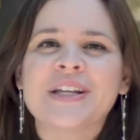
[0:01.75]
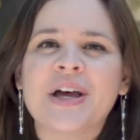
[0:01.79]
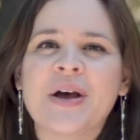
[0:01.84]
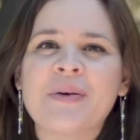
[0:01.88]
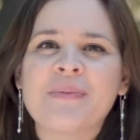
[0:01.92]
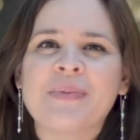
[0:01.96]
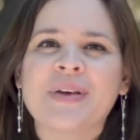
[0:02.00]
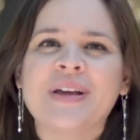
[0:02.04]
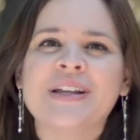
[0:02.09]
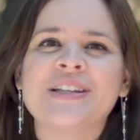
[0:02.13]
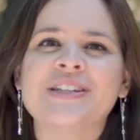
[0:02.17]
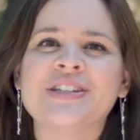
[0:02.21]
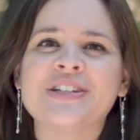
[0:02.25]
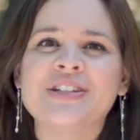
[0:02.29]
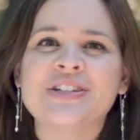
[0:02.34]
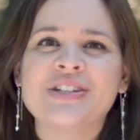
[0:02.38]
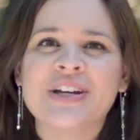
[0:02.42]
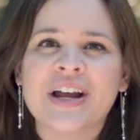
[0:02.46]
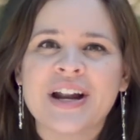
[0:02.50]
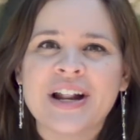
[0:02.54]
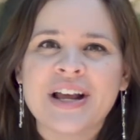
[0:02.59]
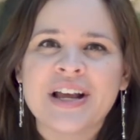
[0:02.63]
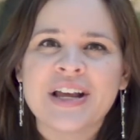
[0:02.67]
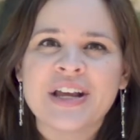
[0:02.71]
up? It's
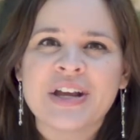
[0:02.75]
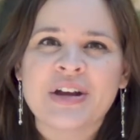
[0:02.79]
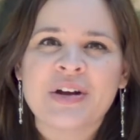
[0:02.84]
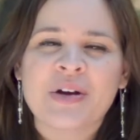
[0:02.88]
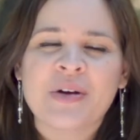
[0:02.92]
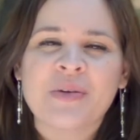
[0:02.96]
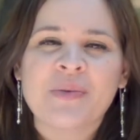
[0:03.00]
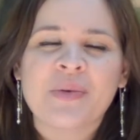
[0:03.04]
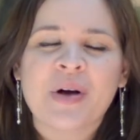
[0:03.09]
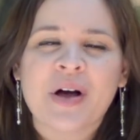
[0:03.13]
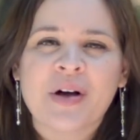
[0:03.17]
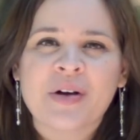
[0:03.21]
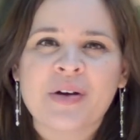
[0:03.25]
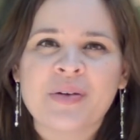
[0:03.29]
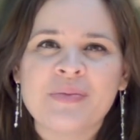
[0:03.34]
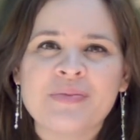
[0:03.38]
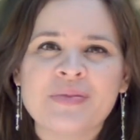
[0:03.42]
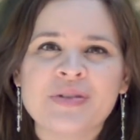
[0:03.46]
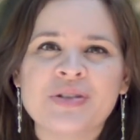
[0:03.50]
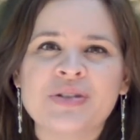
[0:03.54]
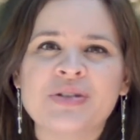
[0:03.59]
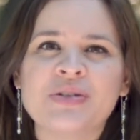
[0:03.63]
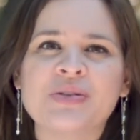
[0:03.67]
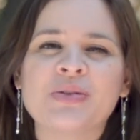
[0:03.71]
Jenna here.
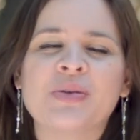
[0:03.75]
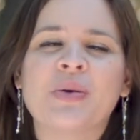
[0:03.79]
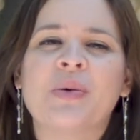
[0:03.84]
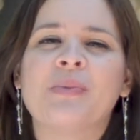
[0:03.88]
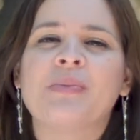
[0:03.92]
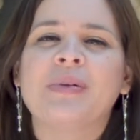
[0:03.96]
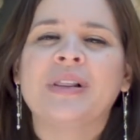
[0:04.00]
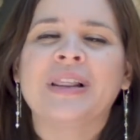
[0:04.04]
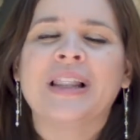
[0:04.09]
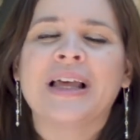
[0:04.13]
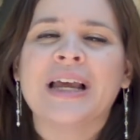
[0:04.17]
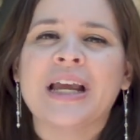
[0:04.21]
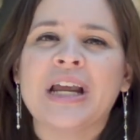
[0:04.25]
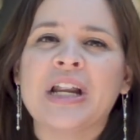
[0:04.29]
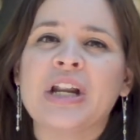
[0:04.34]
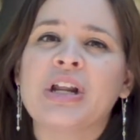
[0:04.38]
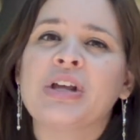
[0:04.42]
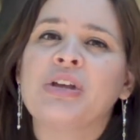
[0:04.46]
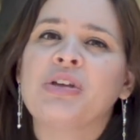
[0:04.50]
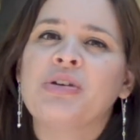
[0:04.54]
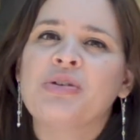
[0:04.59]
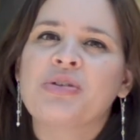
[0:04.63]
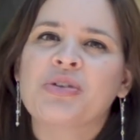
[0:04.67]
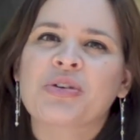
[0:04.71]
Welcome to
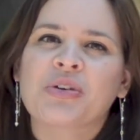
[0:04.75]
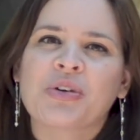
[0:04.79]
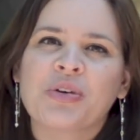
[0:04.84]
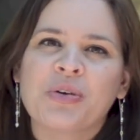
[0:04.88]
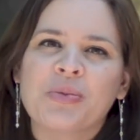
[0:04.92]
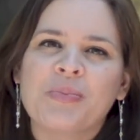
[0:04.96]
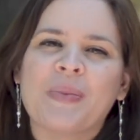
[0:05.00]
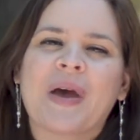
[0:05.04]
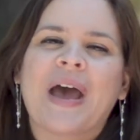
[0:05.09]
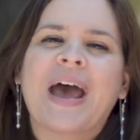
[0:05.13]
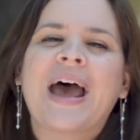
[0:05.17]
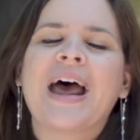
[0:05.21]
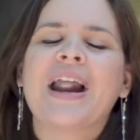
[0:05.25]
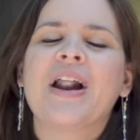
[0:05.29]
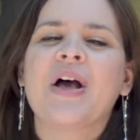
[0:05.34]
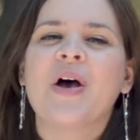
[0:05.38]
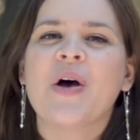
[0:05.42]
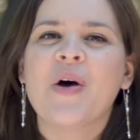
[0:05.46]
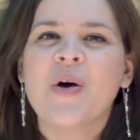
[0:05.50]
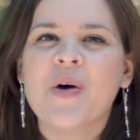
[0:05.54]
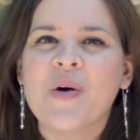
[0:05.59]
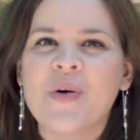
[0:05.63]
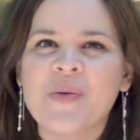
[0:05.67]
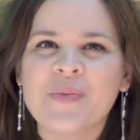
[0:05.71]
Belin Youth Group at
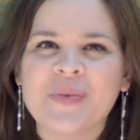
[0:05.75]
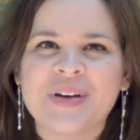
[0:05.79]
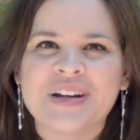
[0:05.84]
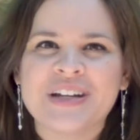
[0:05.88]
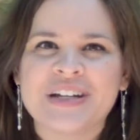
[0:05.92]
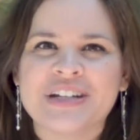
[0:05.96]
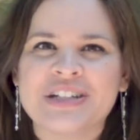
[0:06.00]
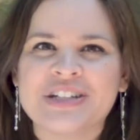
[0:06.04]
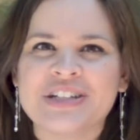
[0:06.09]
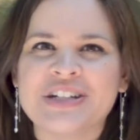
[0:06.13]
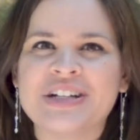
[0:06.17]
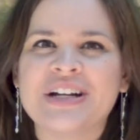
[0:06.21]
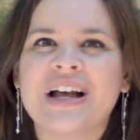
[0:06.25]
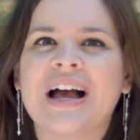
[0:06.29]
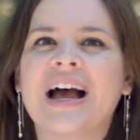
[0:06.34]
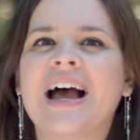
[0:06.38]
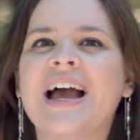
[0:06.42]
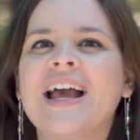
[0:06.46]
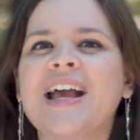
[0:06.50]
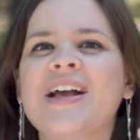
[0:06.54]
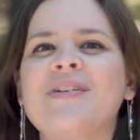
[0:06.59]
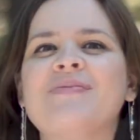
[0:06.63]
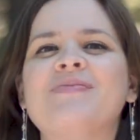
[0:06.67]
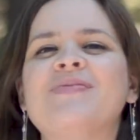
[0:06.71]
Home Edition.
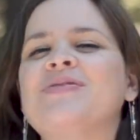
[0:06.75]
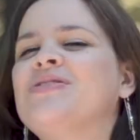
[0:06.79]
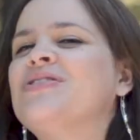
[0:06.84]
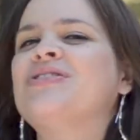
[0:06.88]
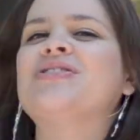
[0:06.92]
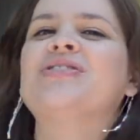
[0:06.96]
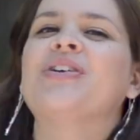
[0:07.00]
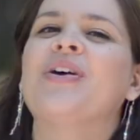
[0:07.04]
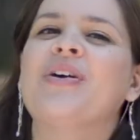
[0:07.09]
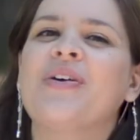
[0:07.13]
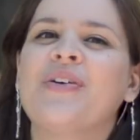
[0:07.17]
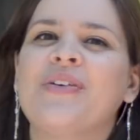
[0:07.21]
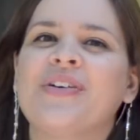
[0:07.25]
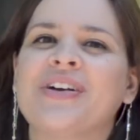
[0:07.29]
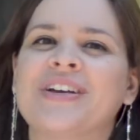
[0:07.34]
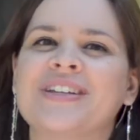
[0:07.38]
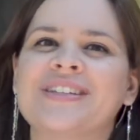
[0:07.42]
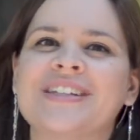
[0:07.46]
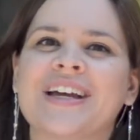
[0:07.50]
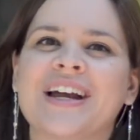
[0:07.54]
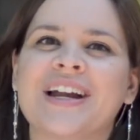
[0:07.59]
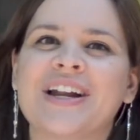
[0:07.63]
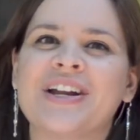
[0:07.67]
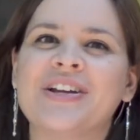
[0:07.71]
I am so
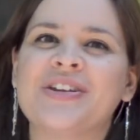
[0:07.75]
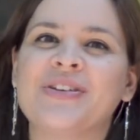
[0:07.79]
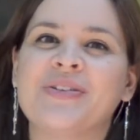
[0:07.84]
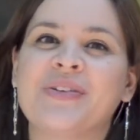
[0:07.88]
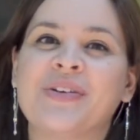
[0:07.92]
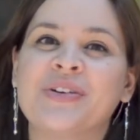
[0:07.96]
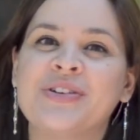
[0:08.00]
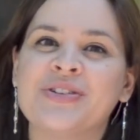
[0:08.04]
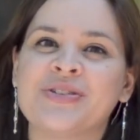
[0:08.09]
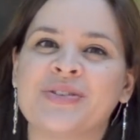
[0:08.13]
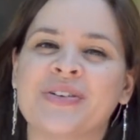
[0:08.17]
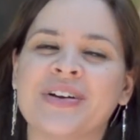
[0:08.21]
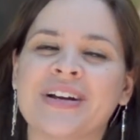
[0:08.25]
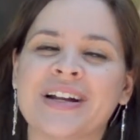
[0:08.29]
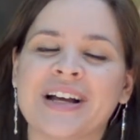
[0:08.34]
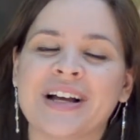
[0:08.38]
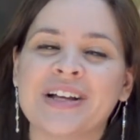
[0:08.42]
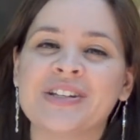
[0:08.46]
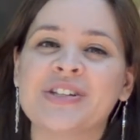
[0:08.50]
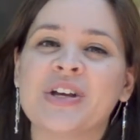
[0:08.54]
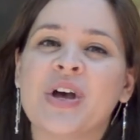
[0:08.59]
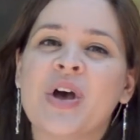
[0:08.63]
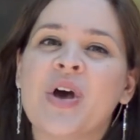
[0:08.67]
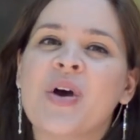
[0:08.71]
excited you are joining
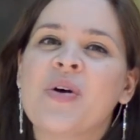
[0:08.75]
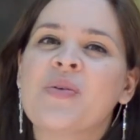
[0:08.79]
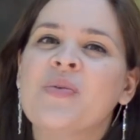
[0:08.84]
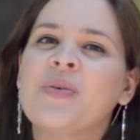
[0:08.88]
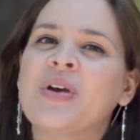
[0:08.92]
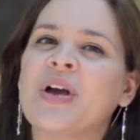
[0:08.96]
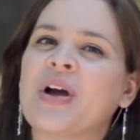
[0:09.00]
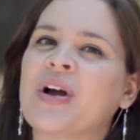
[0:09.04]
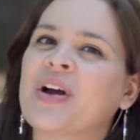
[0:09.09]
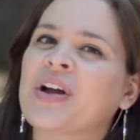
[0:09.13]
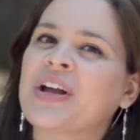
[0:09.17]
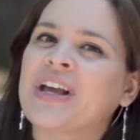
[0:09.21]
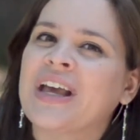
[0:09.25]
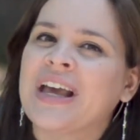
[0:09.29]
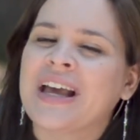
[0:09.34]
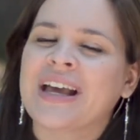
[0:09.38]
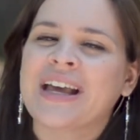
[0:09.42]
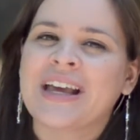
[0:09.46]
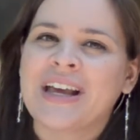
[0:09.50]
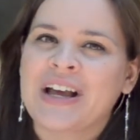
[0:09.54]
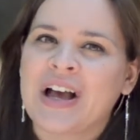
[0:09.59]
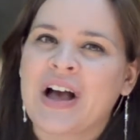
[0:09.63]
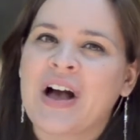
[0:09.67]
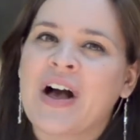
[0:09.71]
us. We are
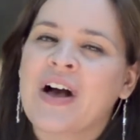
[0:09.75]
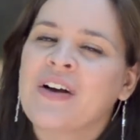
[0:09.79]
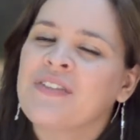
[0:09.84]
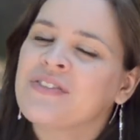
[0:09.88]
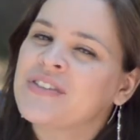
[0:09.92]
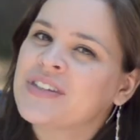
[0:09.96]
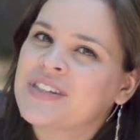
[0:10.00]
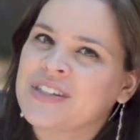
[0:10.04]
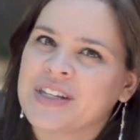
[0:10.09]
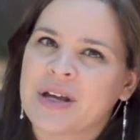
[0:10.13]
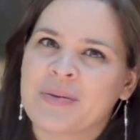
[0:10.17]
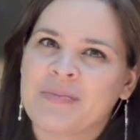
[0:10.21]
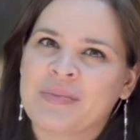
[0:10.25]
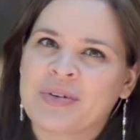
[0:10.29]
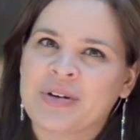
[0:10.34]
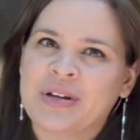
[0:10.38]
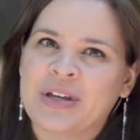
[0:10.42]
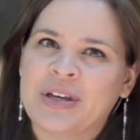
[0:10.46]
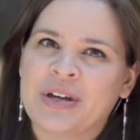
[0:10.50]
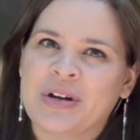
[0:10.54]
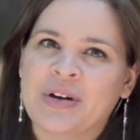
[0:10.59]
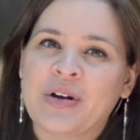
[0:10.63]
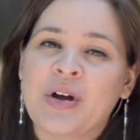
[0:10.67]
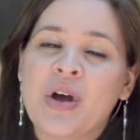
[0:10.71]
kicking off summer
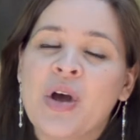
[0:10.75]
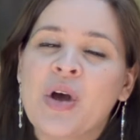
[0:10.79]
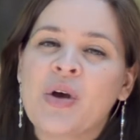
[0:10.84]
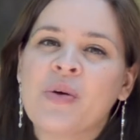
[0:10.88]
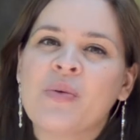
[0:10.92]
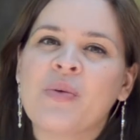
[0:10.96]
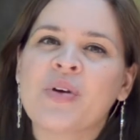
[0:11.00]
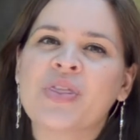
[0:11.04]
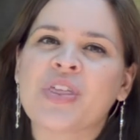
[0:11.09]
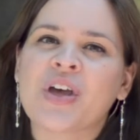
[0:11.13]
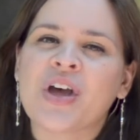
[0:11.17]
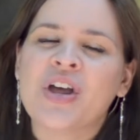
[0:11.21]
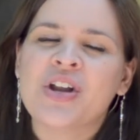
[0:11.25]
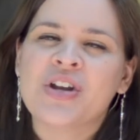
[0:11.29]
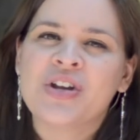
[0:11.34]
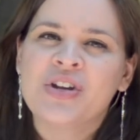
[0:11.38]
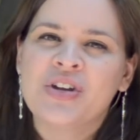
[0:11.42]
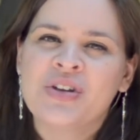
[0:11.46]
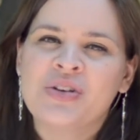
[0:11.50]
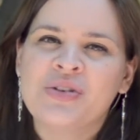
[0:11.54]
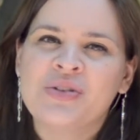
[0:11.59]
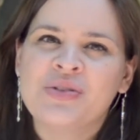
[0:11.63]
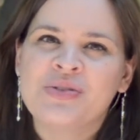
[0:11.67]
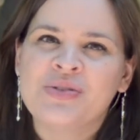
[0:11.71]
here with a
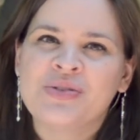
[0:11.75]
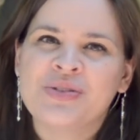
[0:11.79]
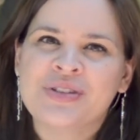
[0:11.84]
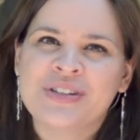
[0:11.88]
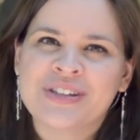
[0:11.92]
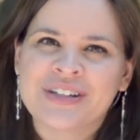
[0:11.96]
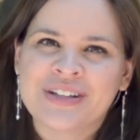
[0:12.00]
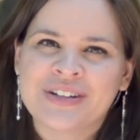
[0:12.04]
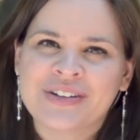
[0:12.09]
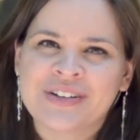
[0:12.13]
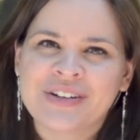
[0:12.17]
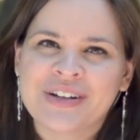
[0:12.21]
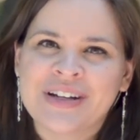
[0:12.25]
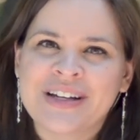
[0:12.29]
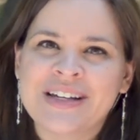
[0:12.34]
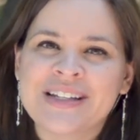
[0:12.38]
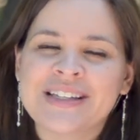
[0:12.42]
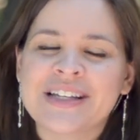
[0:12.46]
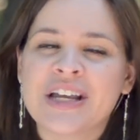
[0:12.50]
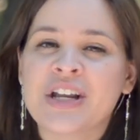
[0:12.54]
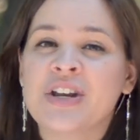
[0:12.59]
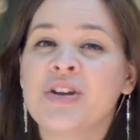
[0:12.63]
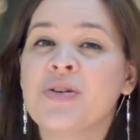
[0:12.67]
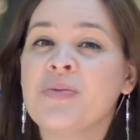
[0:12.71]
new
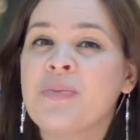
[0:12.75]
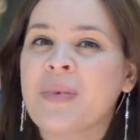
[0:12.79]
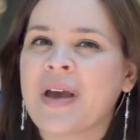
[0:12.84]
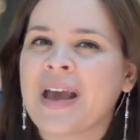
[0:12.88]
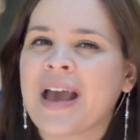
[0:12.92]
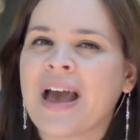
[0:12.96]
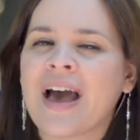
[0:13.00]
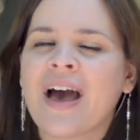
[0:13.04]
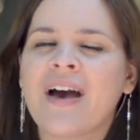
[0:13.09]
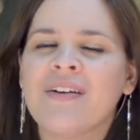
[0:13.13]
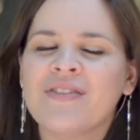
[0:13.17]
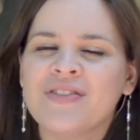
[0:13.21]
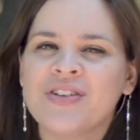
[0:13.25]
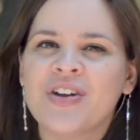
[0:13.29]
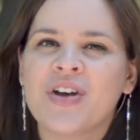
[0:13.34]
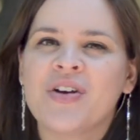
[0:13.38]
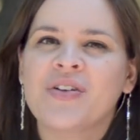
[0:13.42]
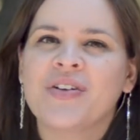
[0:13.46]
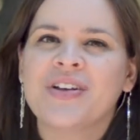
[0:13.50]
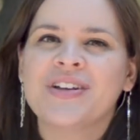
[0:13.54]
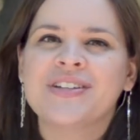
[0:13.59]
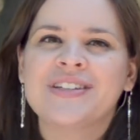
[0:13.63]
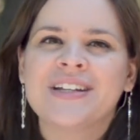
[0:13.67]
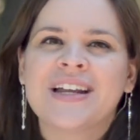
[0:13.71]
series, and you may have
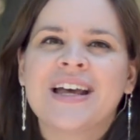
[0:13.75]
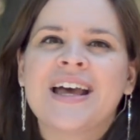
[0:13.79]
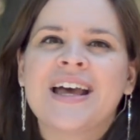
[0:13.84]
noticed